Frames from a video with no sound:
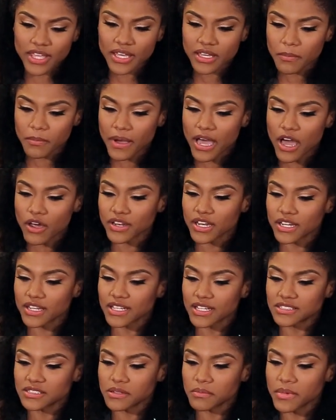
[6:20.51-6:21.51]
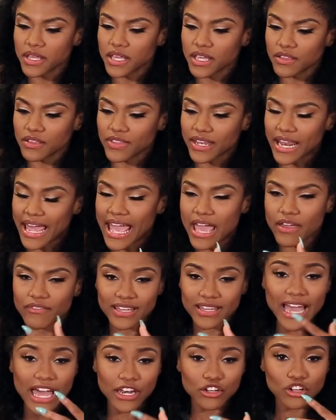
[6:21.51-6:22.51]
think about it. It doesn't mean that I
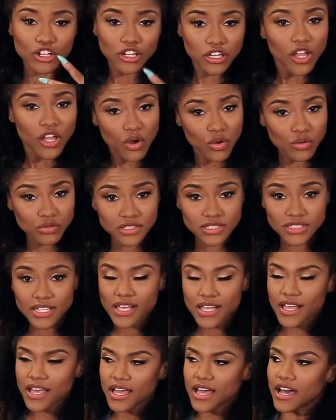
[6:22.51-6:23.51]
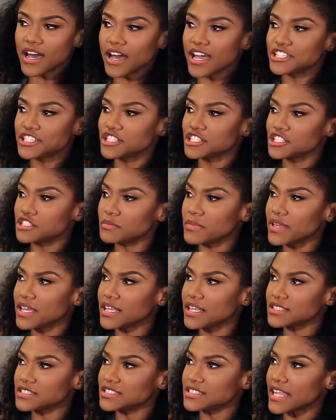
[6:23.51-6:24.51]
haven't gotten close. It just
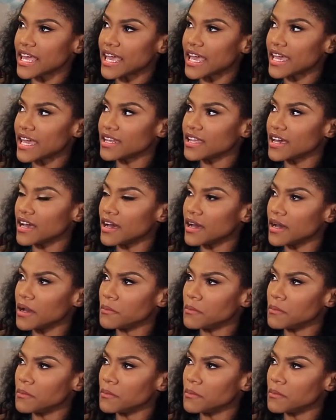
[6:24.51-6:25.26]
means that